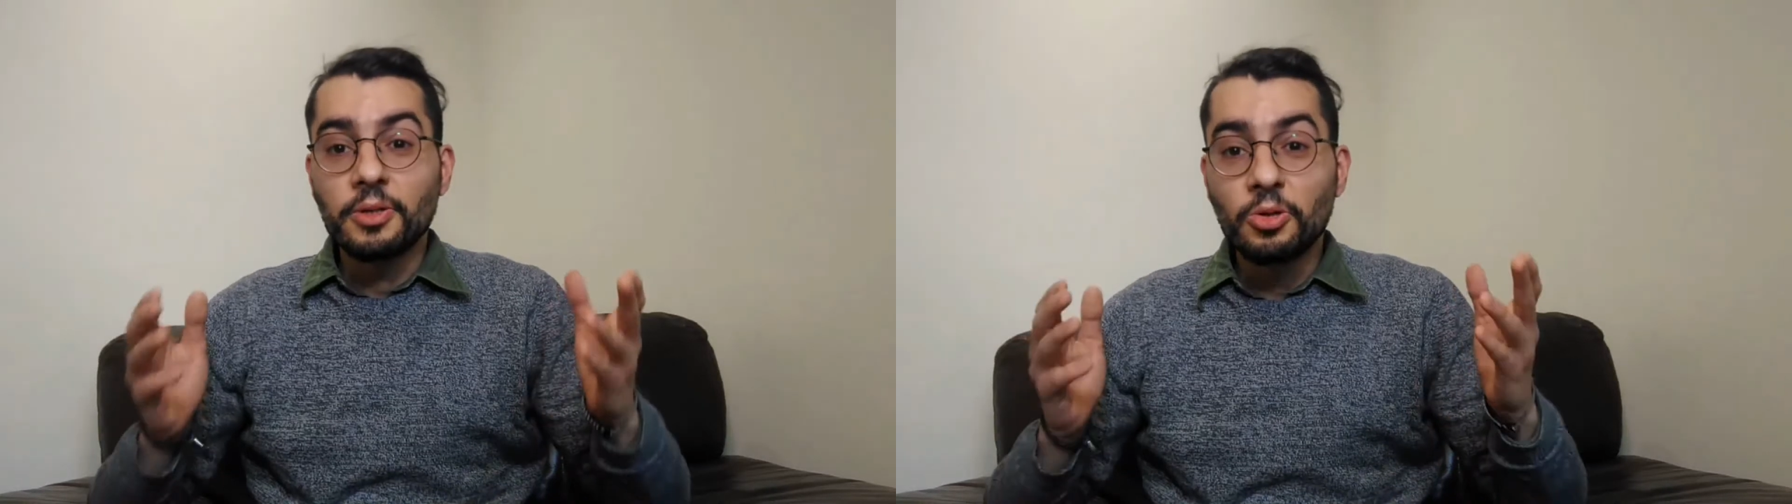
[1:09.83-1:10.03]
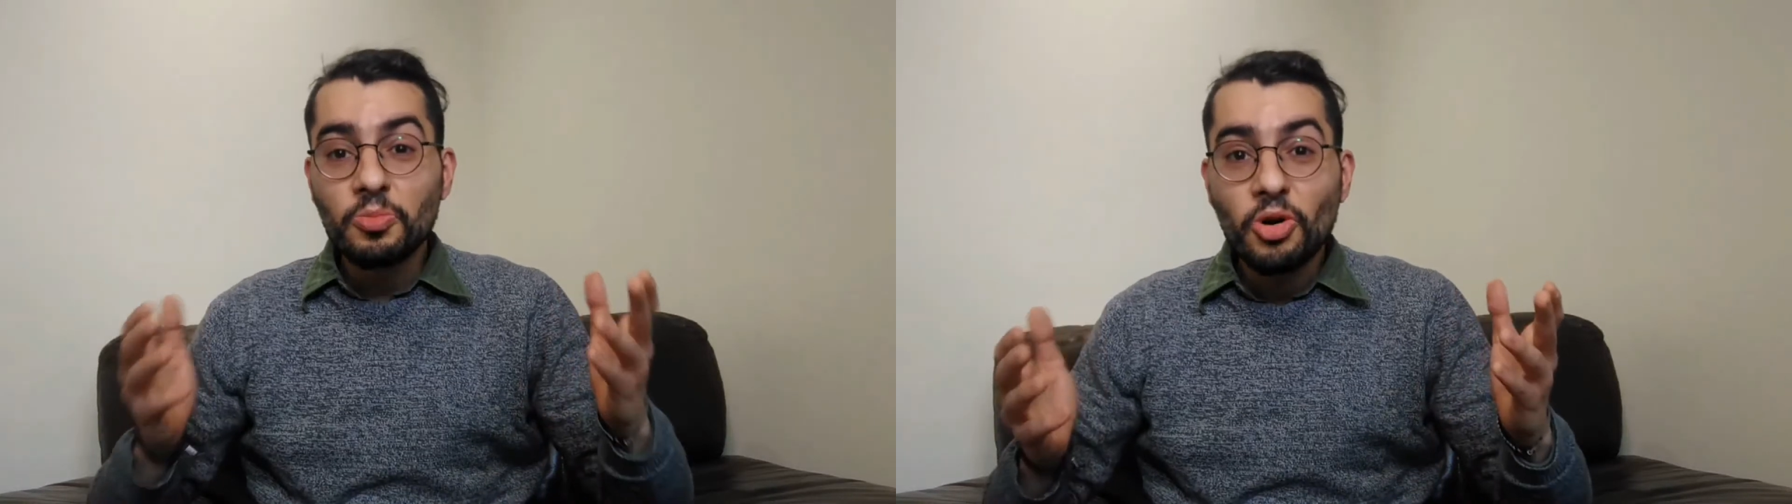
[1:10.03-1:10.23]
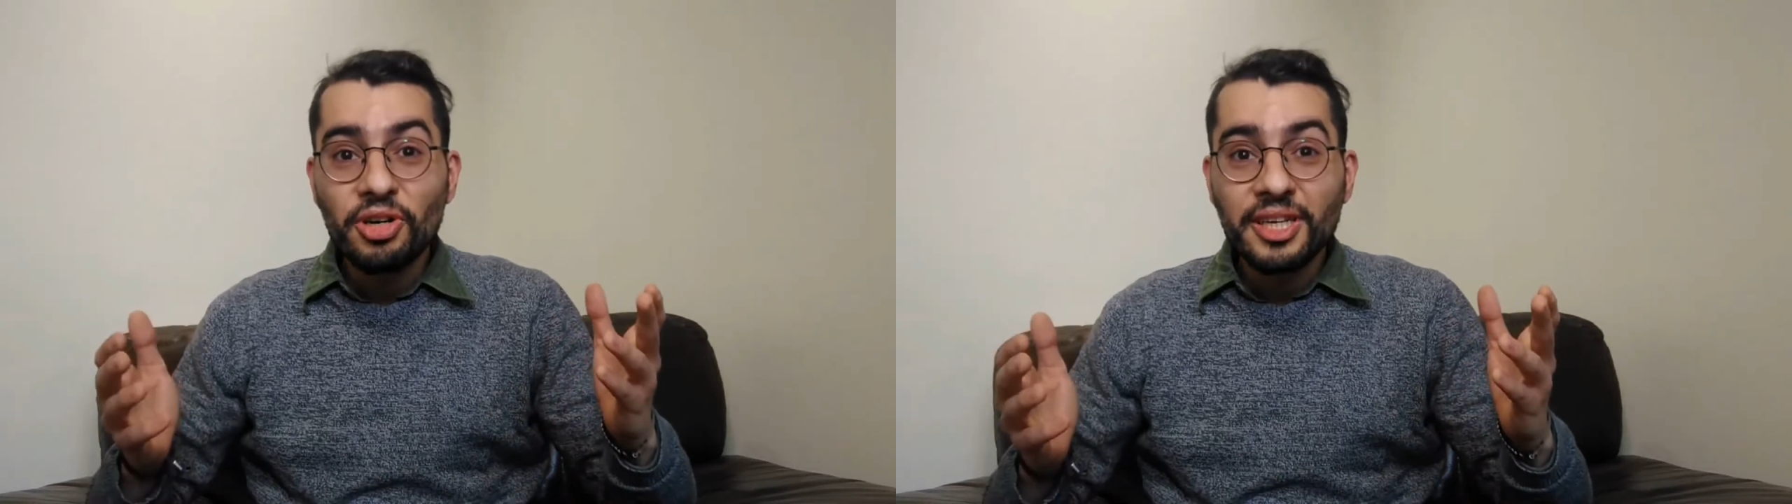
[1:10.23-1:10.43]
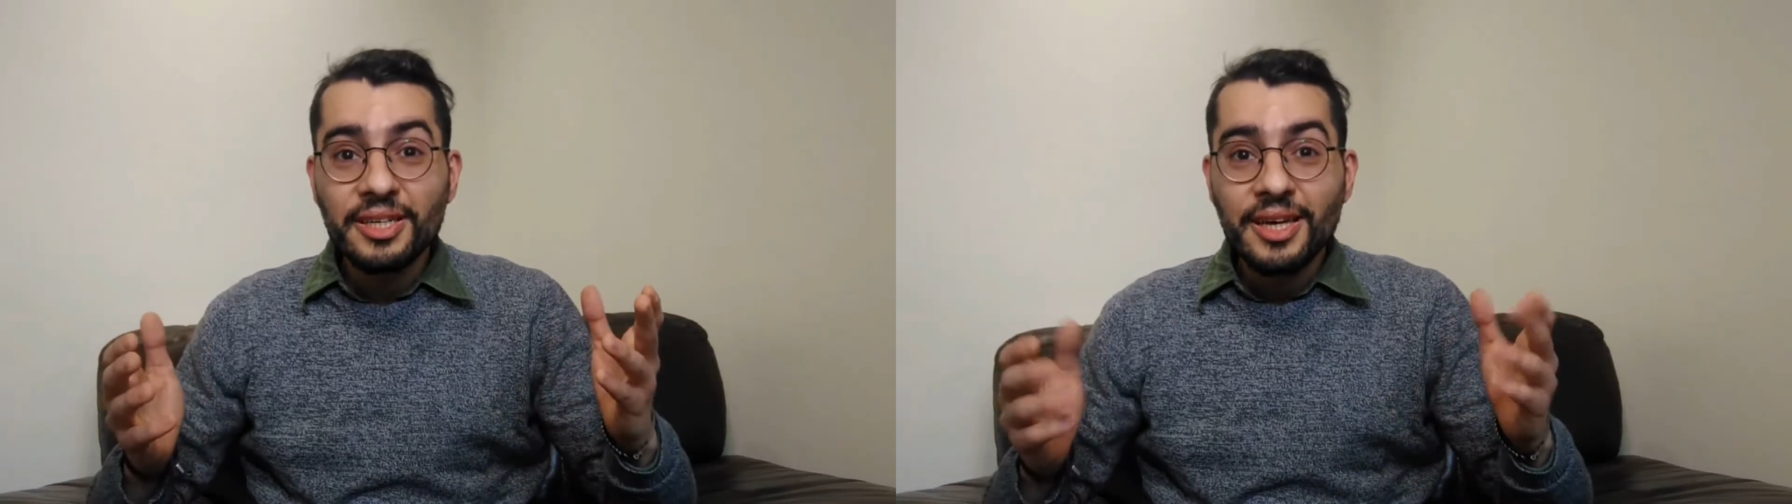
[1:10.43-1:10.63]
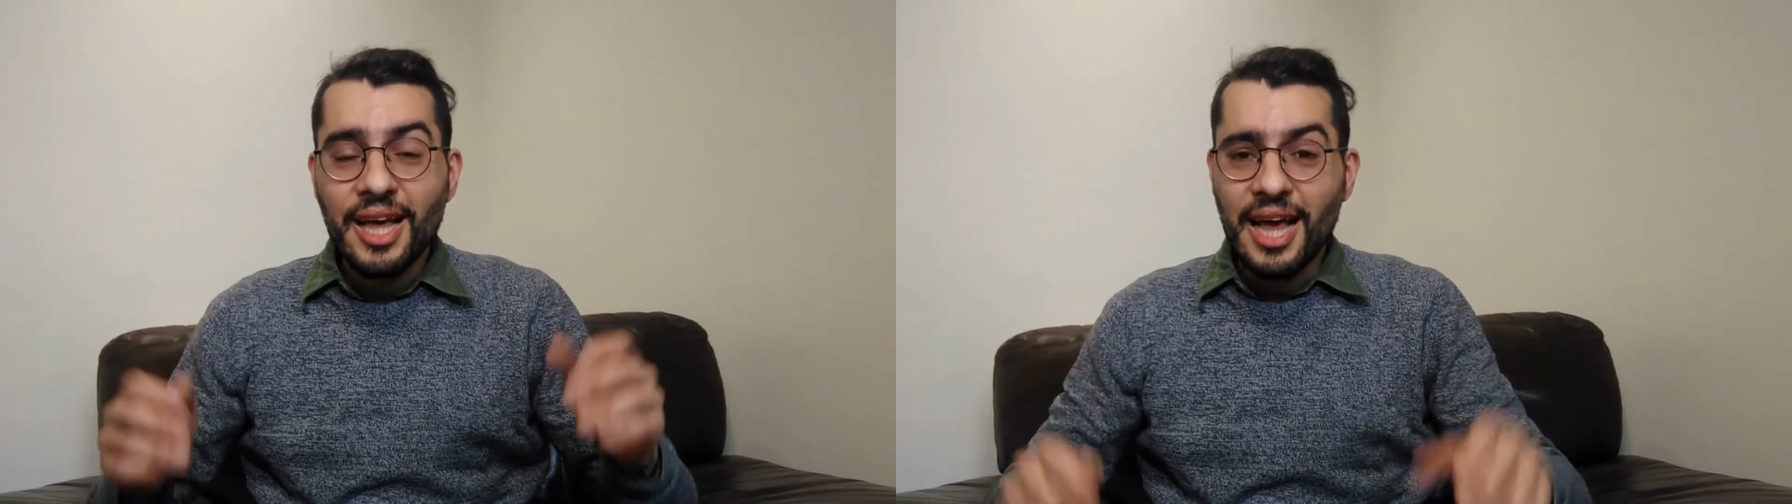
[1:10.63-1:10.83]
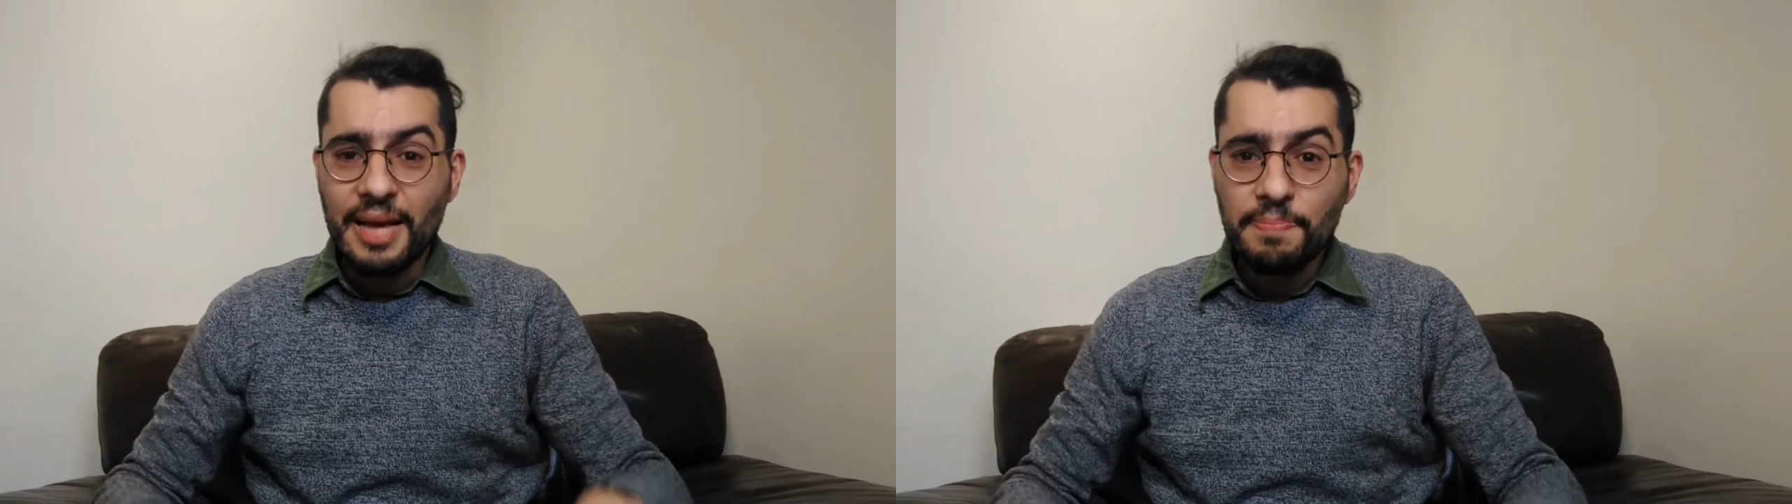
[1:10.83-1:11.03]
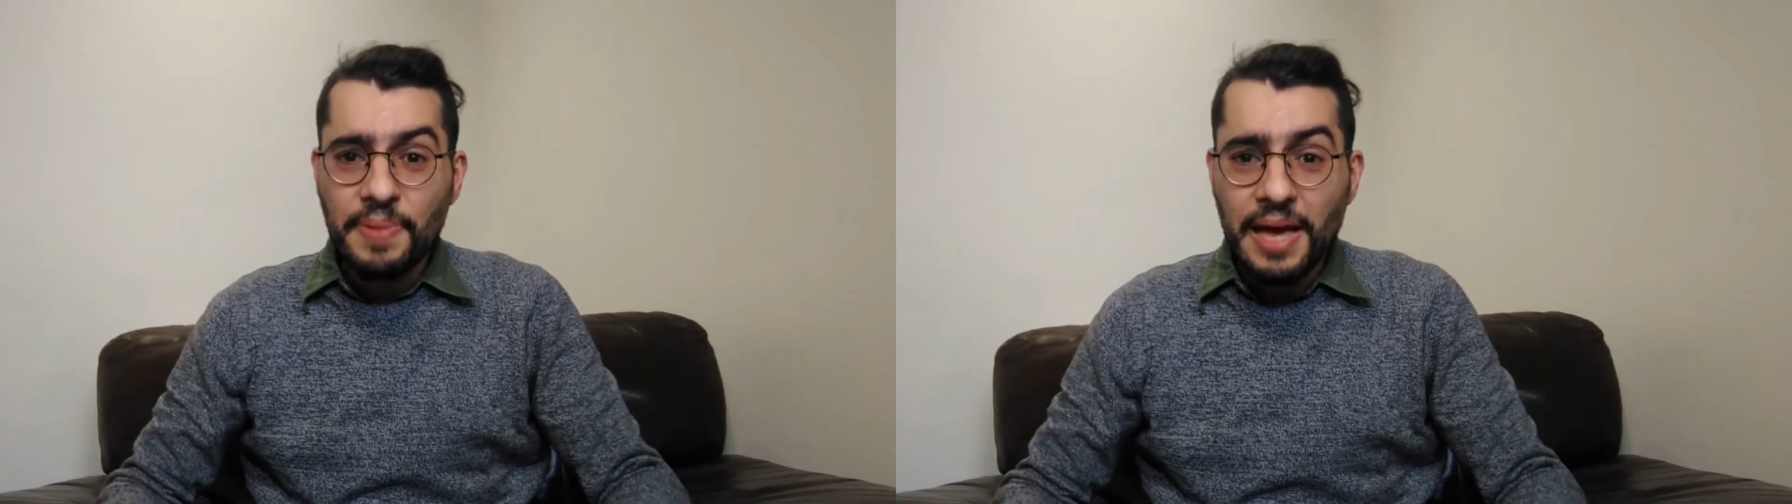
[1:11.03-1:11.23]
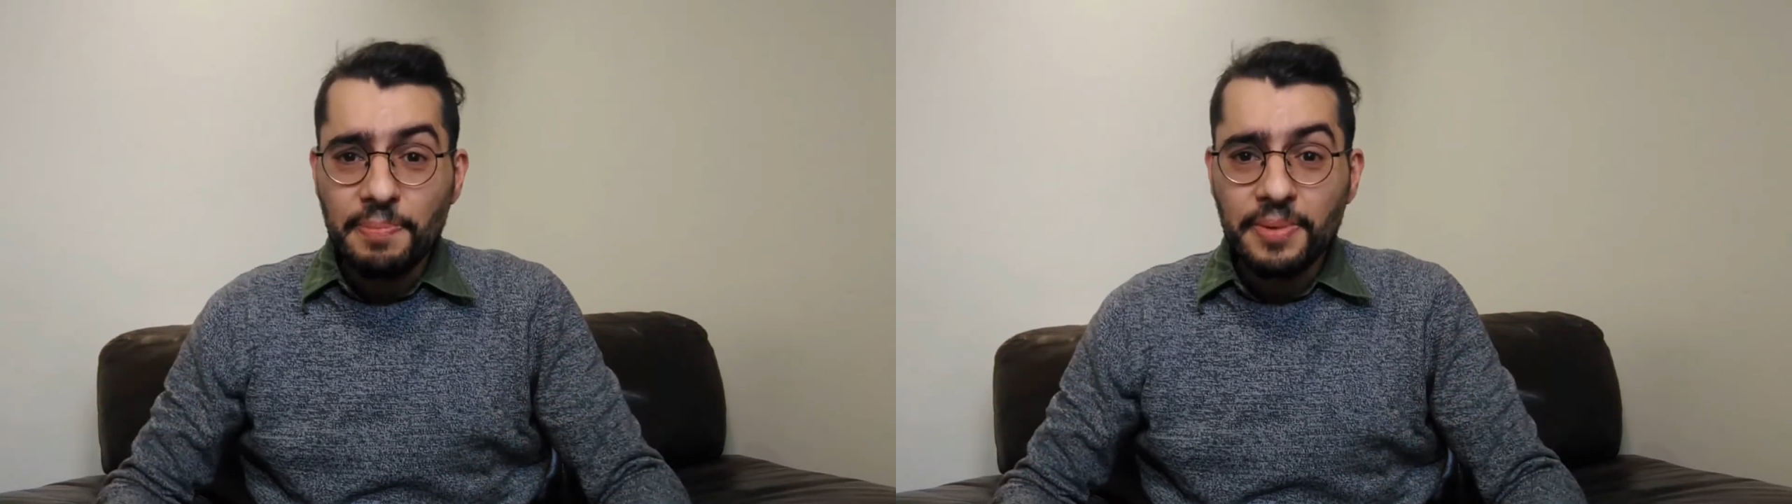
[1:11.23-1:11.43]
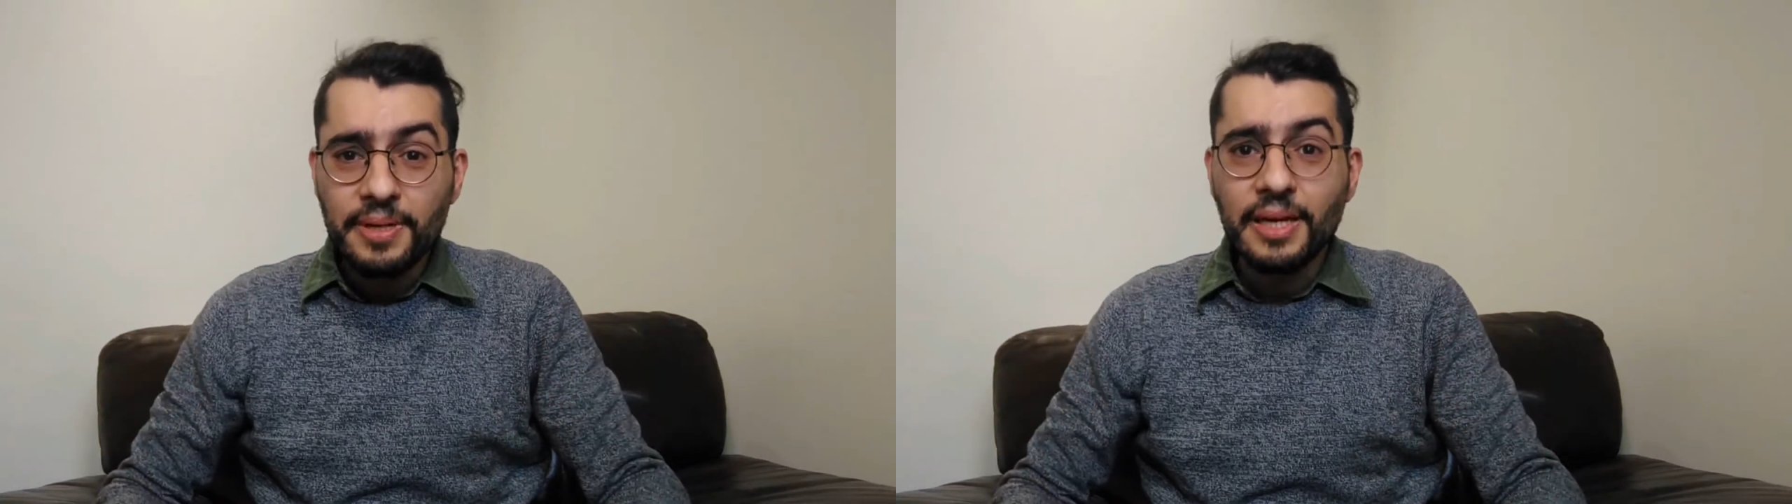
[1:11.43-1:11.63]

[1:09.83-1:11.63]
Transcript: Good morning, I'm Pep,